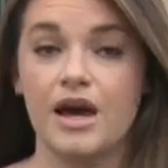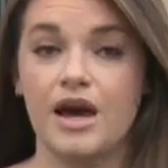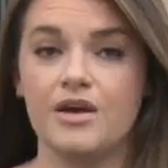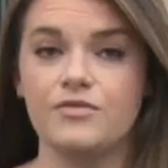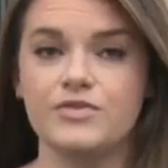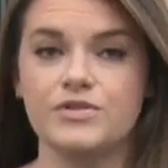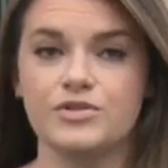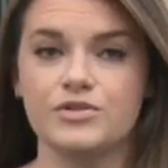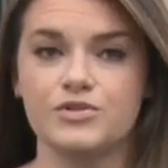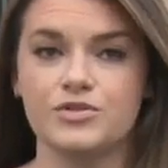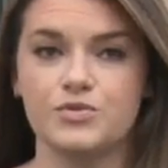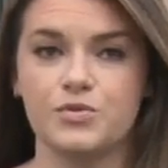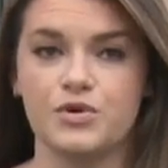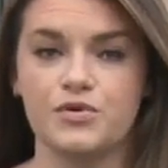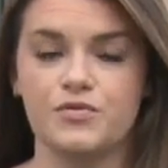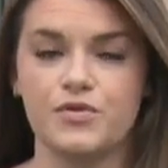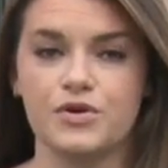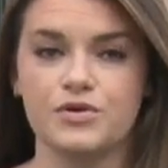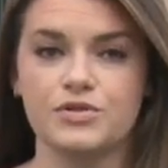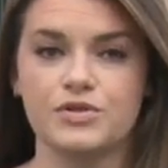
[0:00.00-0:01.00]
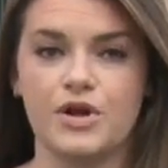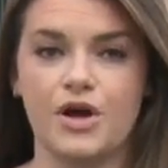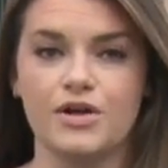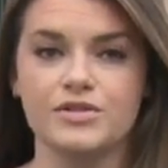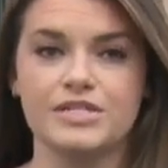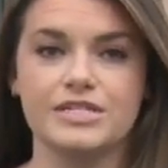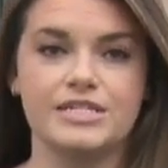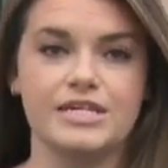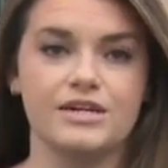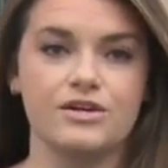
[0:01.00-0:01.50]
Officers were first
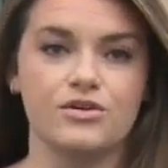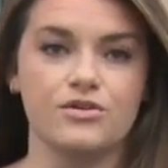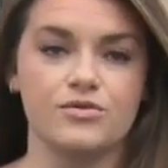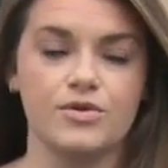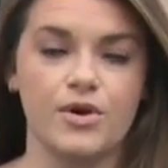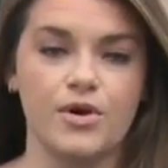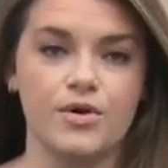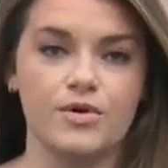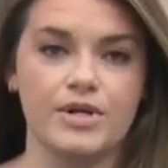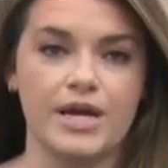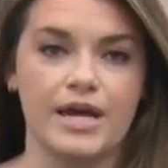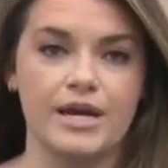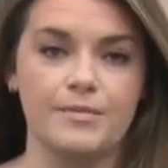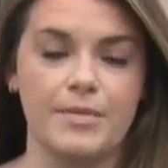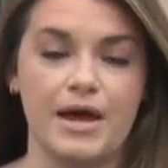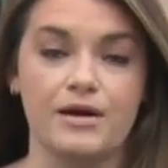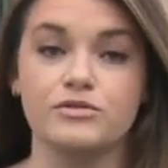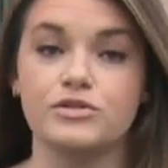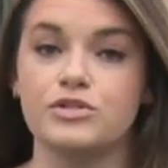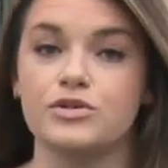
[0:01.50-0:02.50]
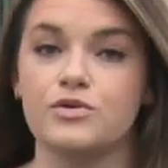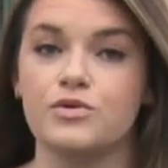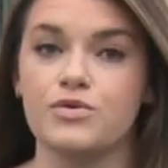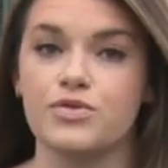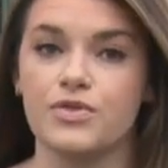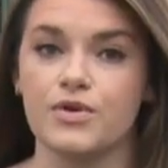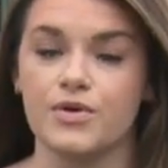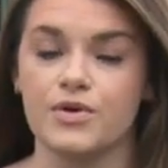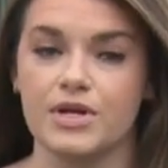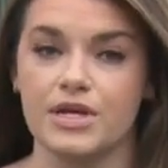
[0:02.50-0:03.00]
called to Tinker Road at about
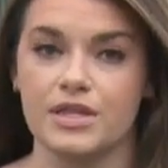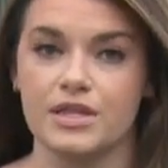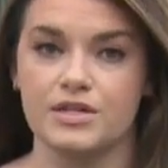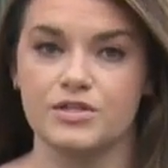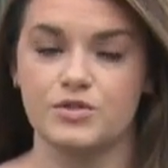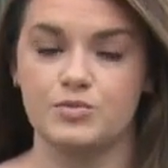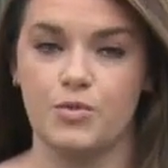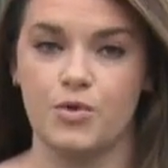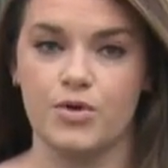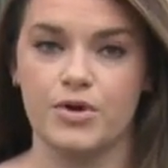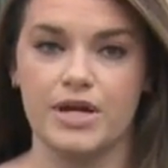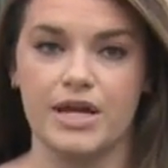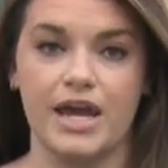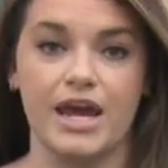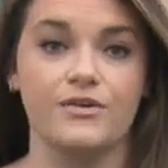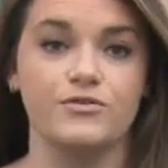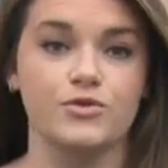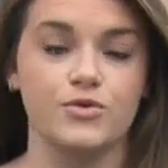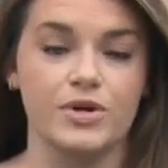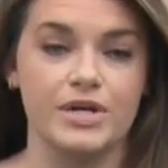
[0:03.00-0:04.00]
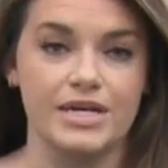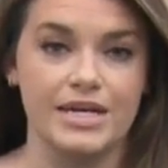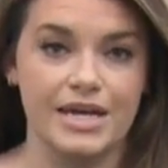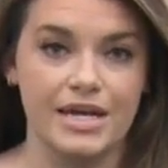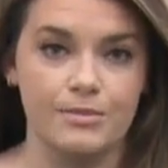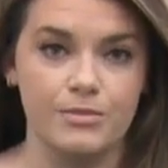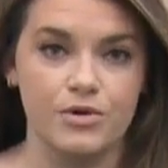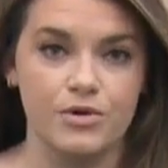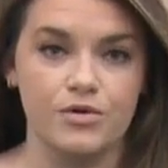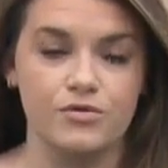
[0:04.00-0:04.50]
2.30 this morning after a
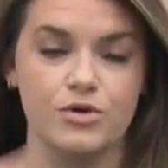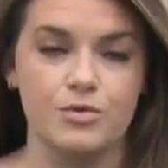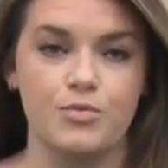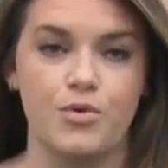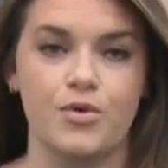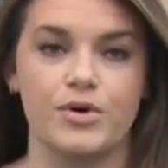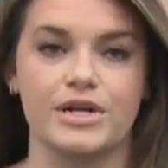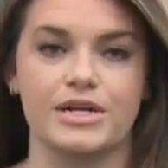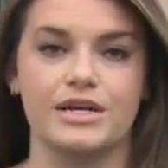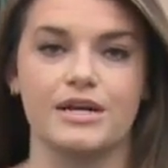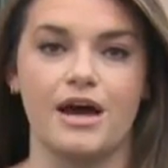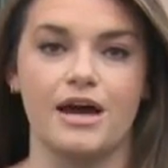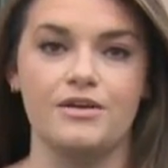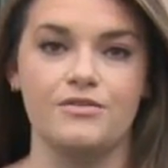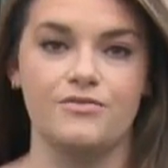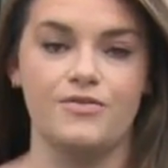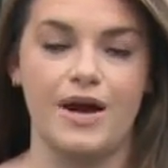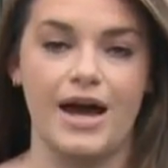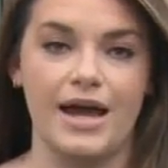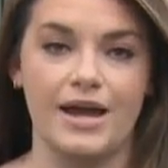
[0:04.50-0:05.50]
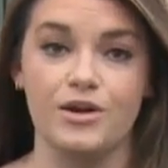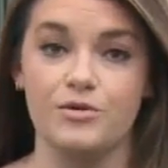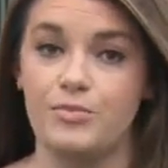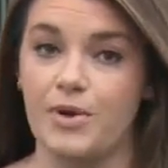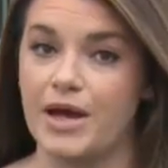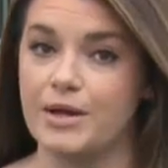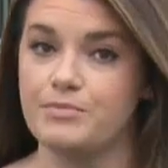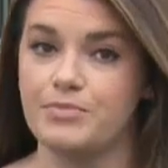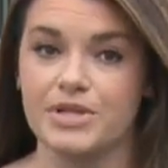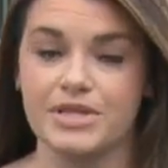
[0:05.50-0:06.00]
neighbor reported gunfire,
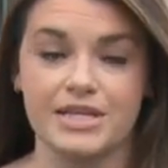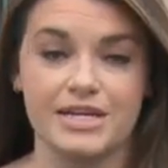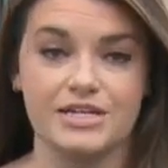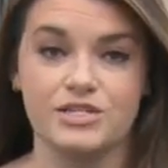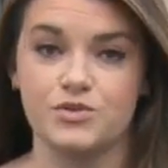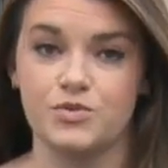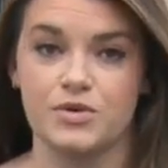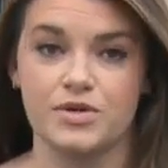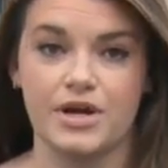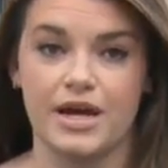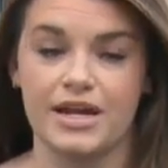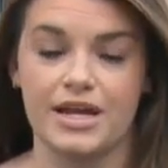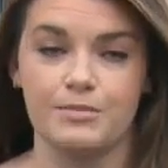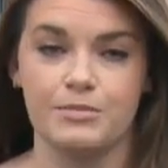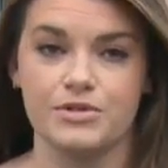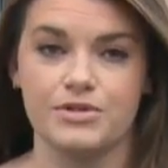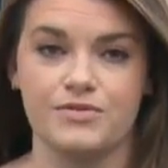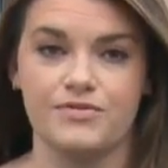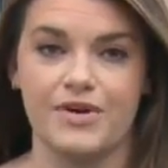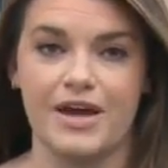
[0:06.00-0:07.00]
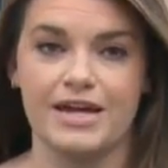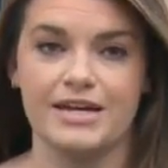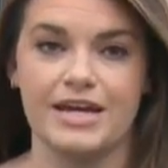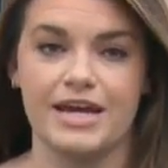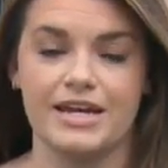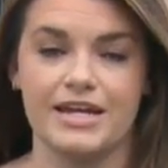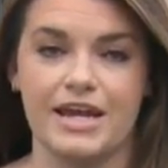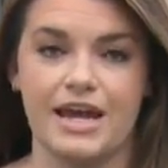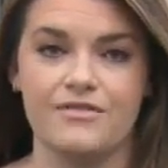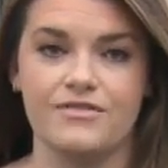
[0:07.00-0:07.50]
but police were not able to find
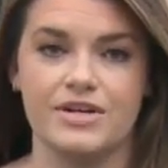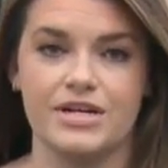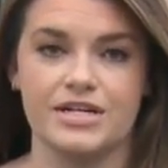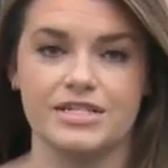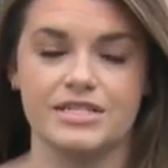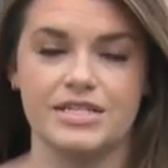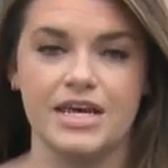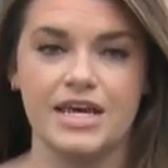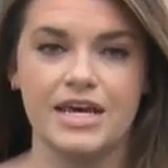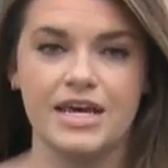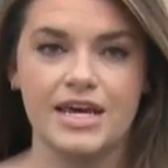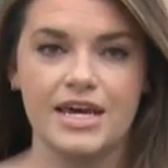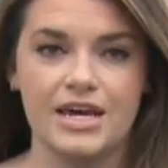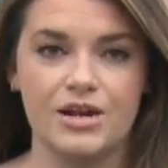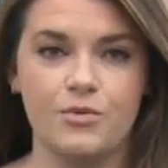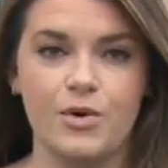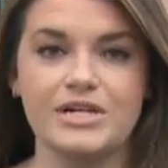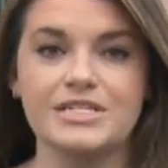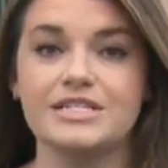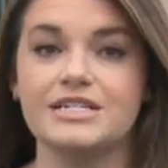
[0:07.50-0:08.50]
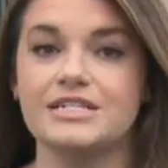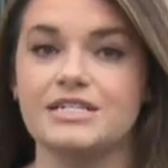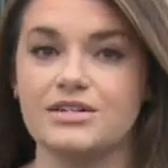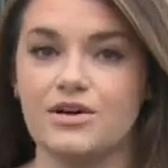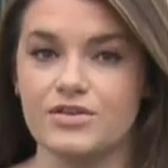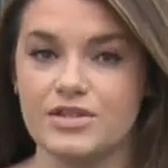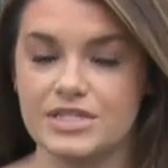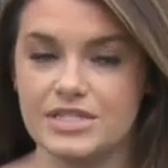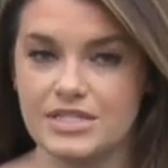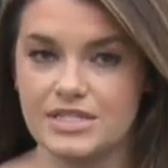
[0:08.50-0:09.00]
any evidence. It wasn't
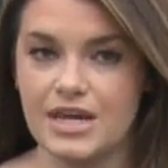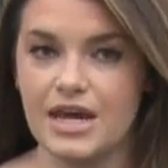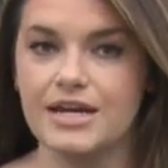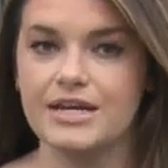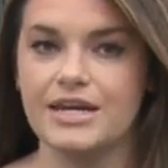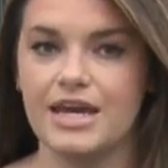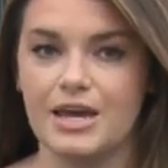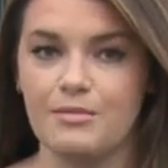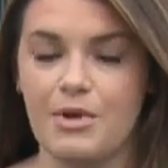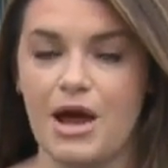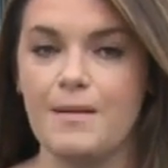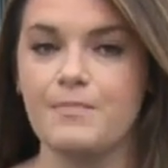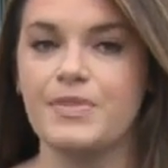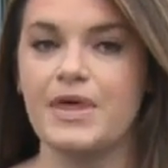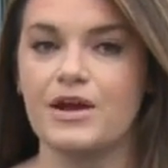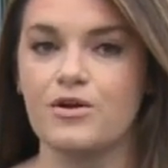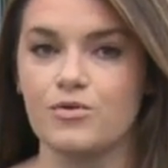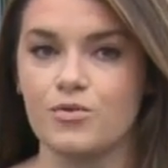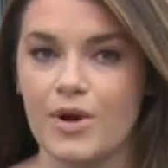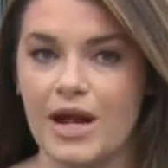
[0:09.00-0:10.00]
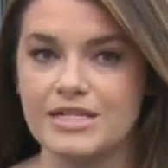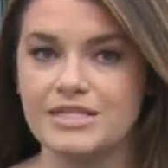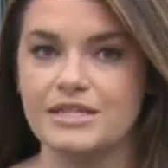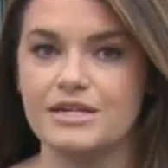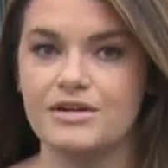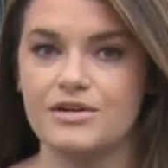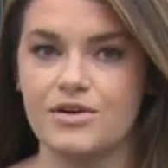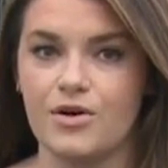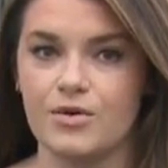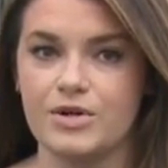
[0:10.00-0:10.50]
until the sun came up that a
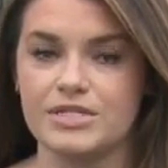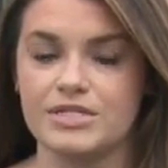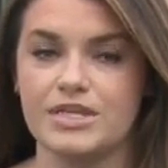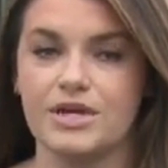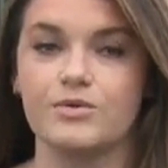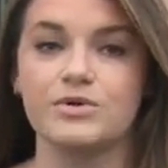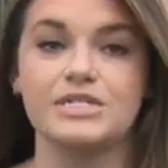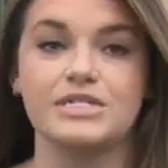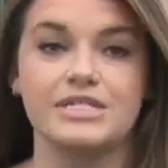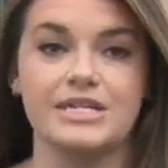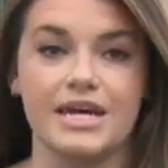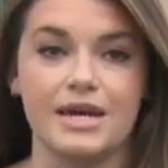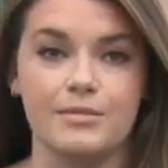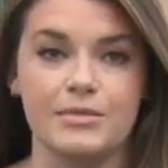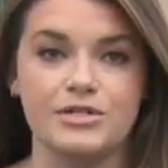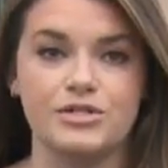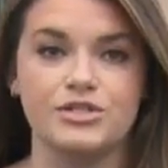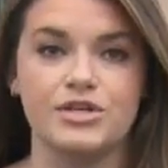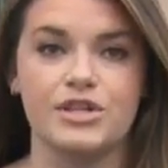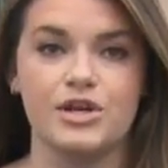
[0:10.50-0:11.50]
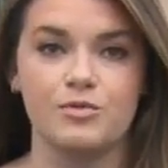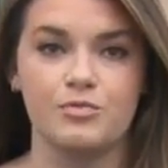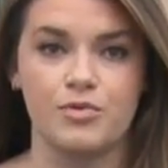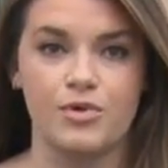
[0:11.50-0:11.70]
resident noticed there was damage to their